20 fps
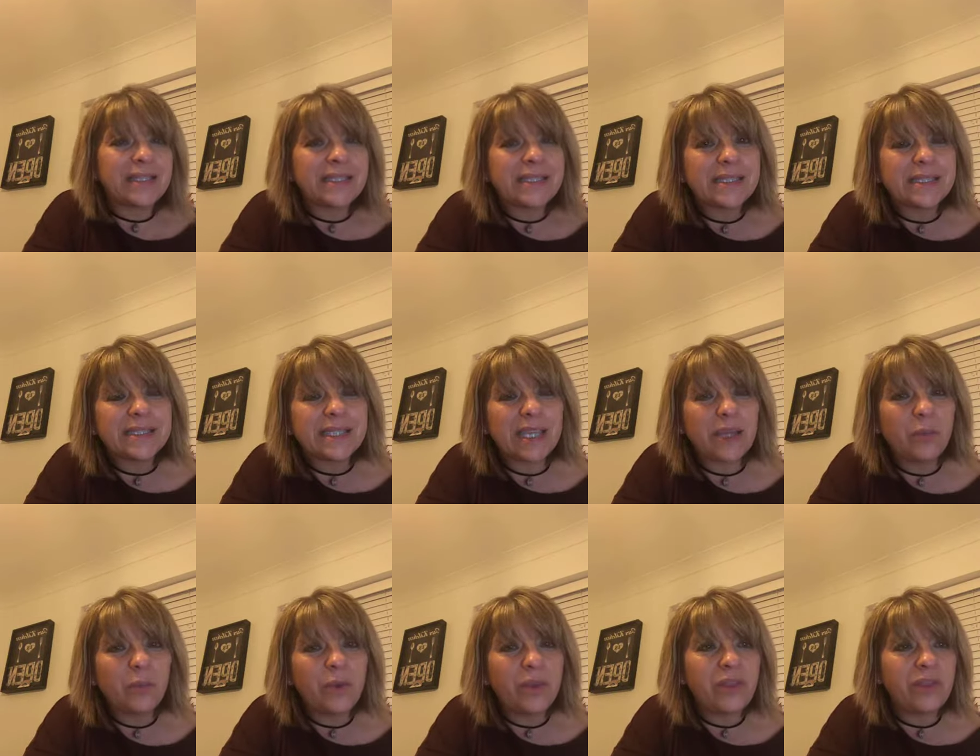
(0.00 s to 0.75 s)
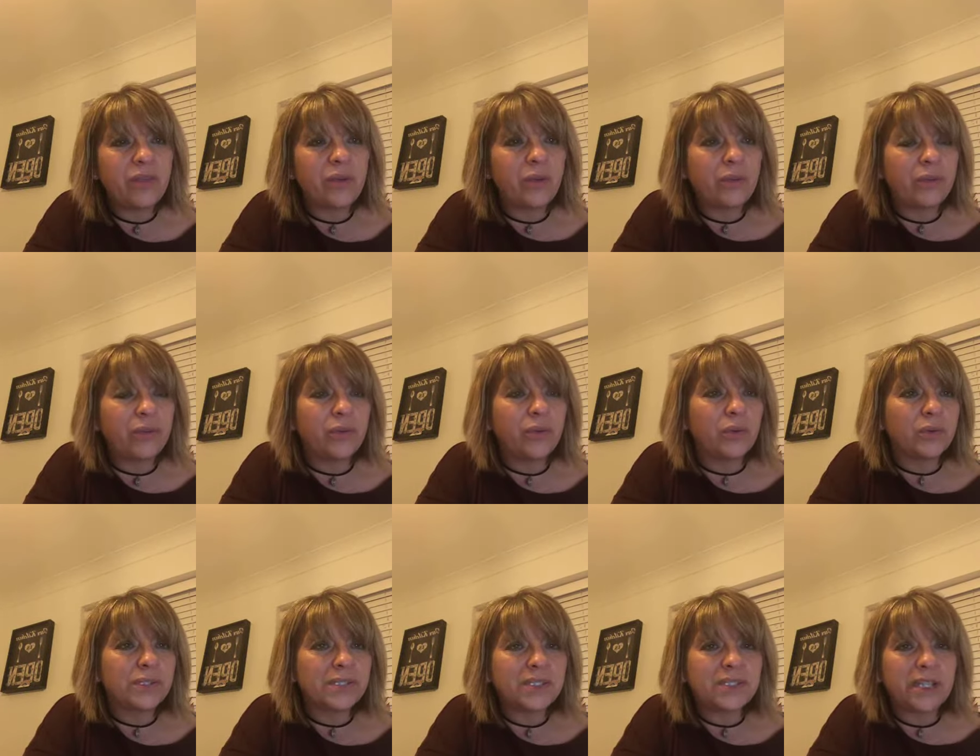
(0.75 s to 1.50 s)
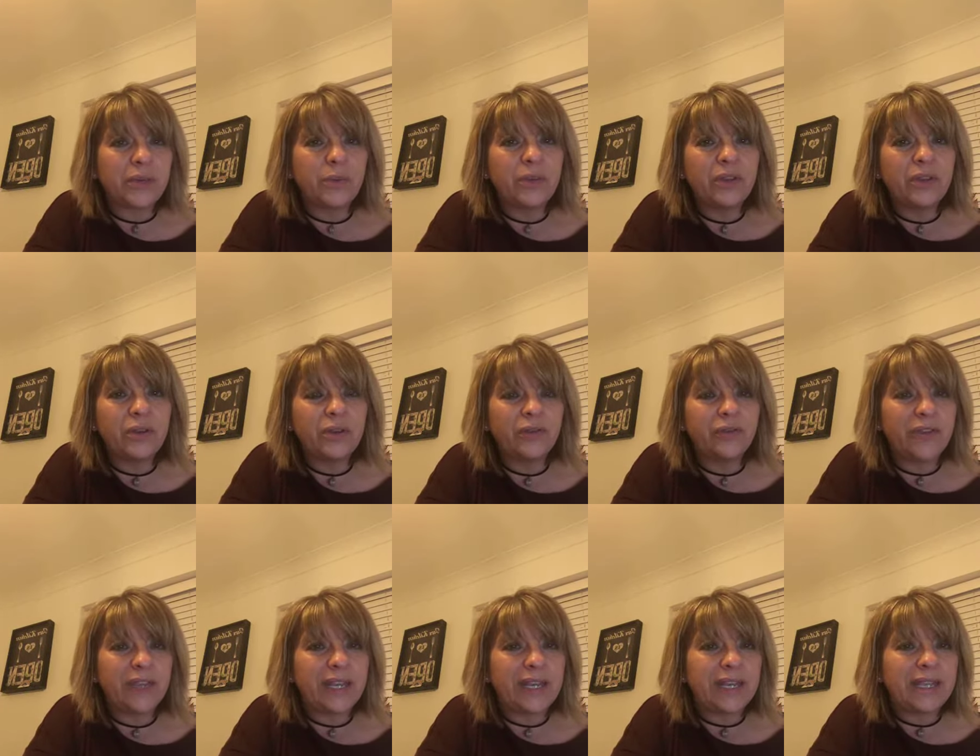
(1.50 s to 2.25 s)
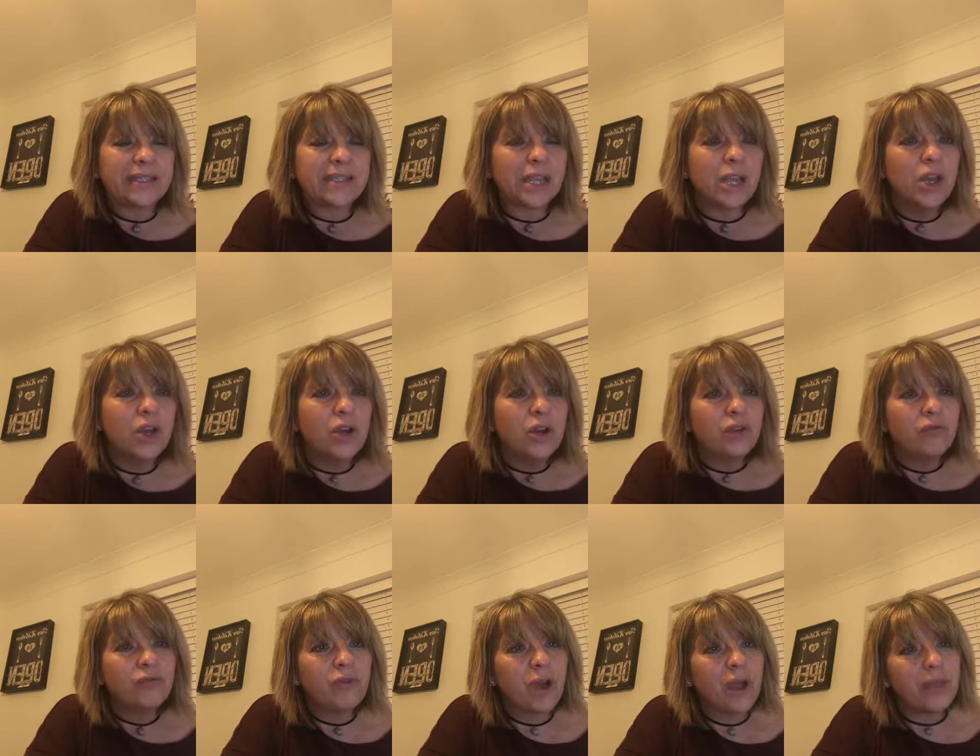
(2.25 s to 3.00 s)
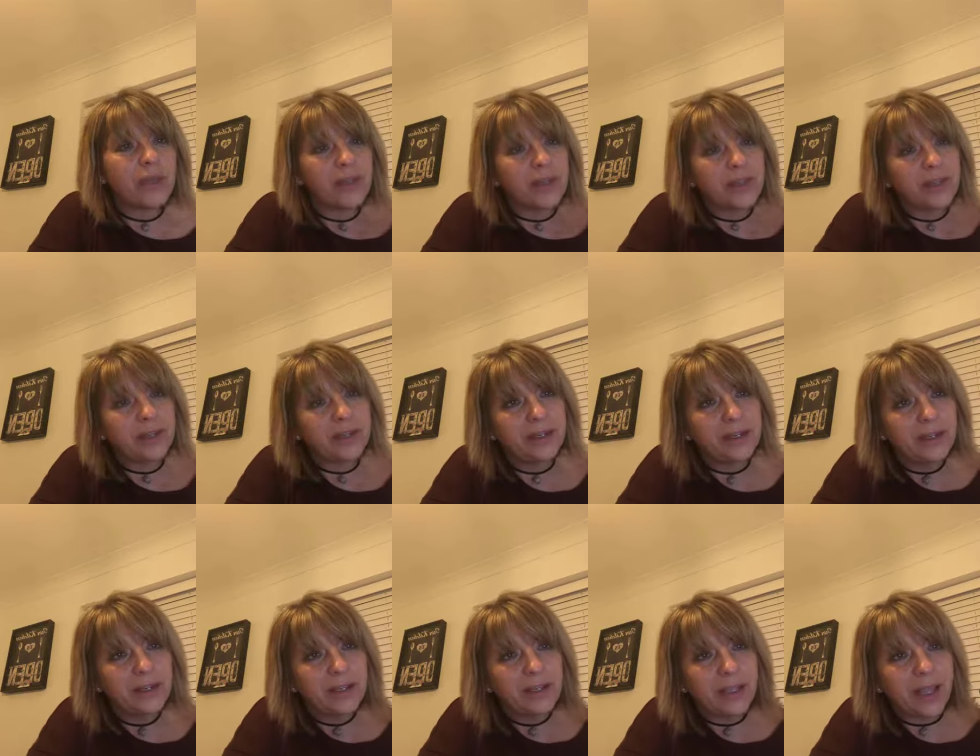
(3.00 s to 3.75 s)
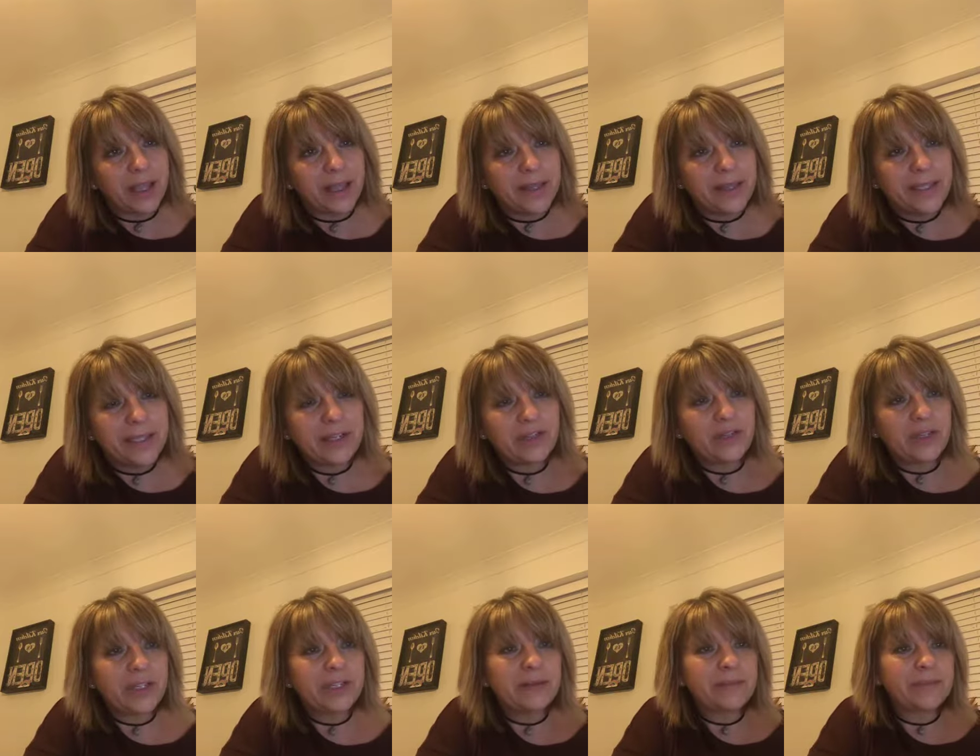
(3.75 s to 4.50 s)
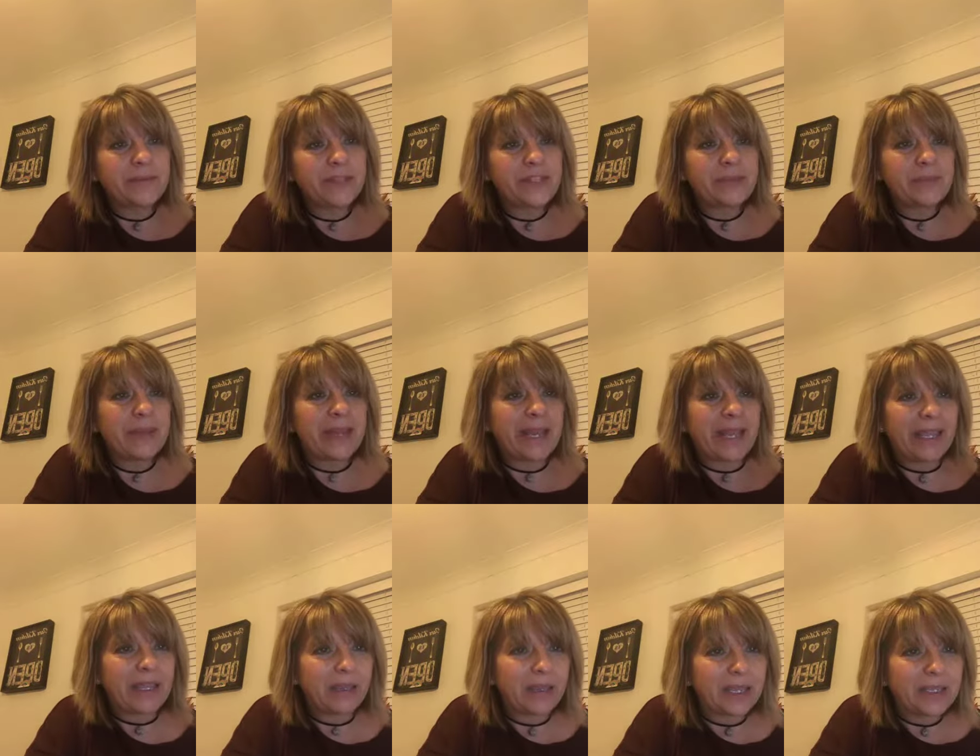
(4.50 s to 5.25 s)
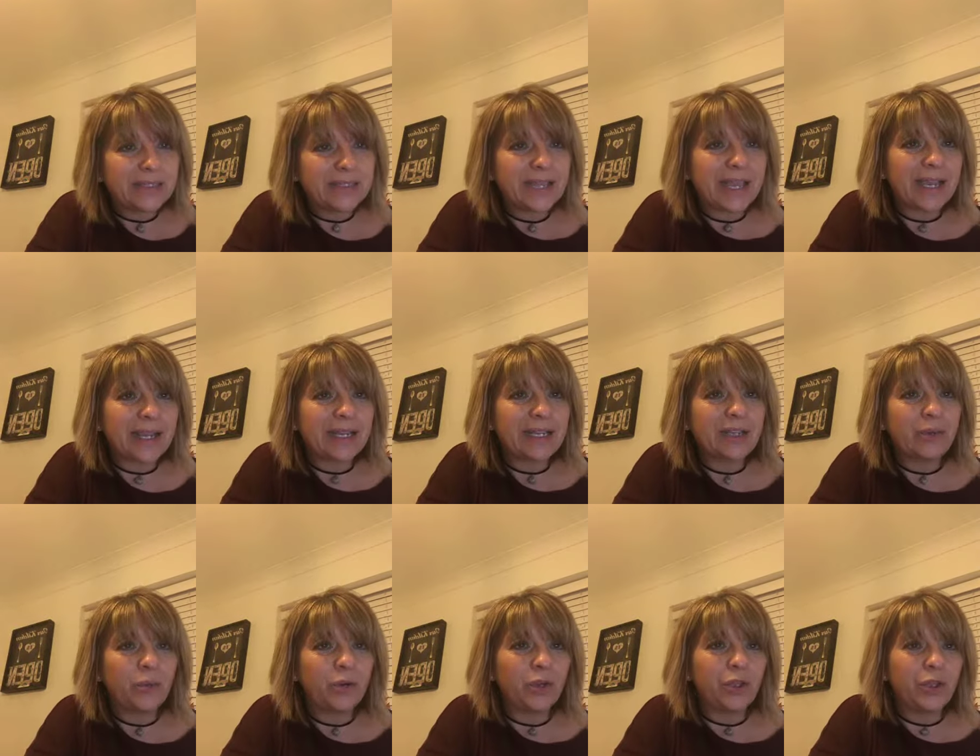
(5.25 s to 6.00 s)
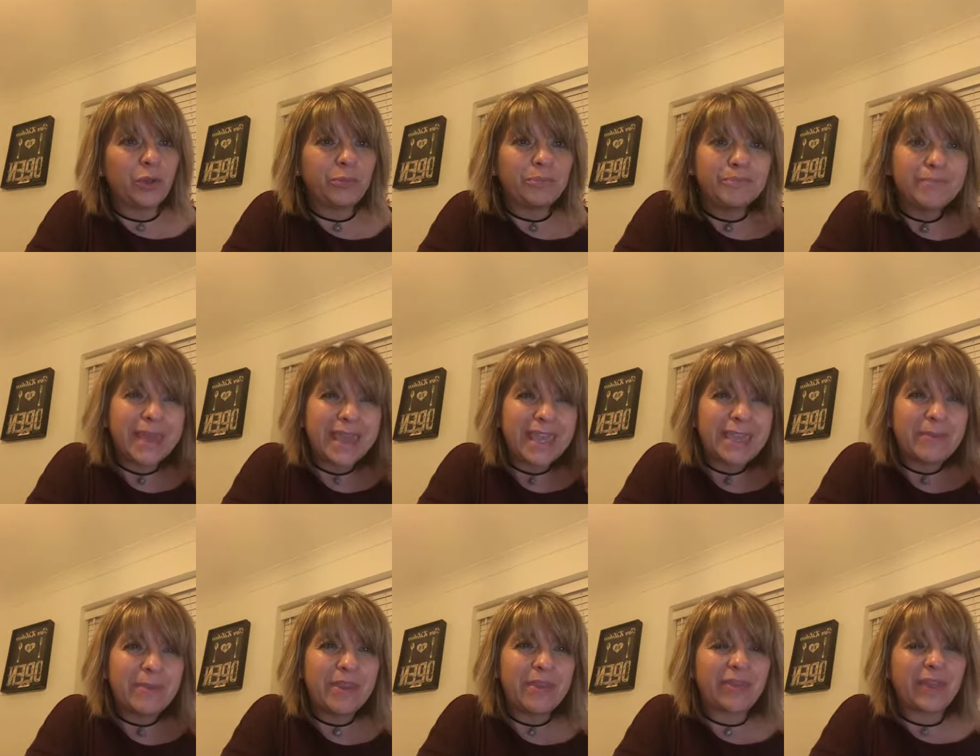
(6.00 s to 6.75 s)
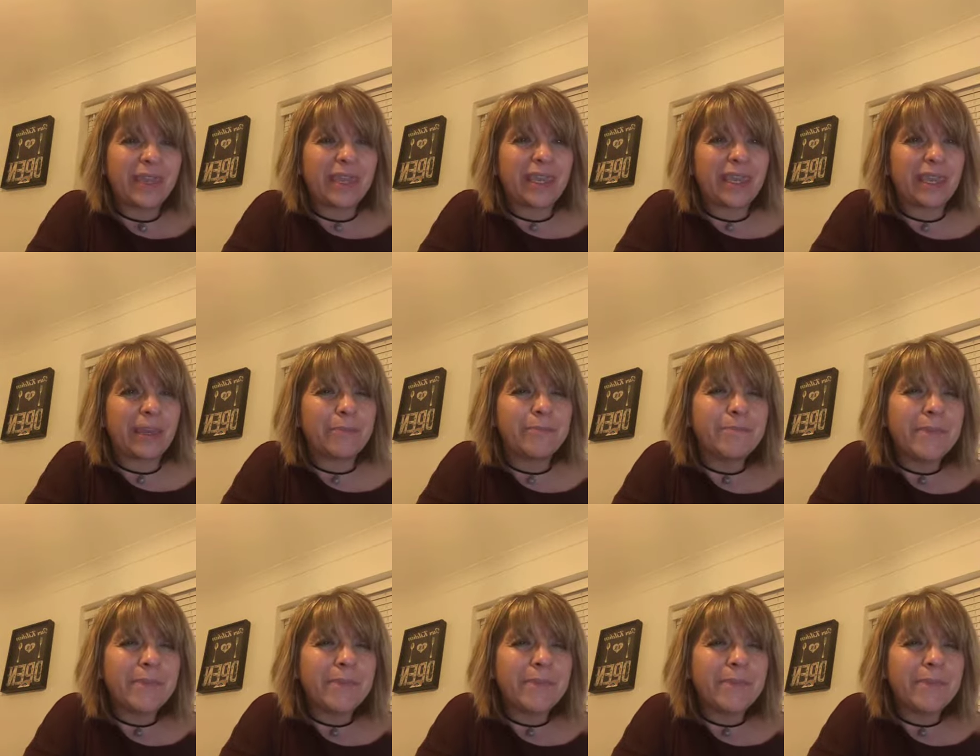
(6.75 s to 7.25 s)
And sit with your thoughts, sit with your feelings, rather than like literally spilling exactly what you may be thinking.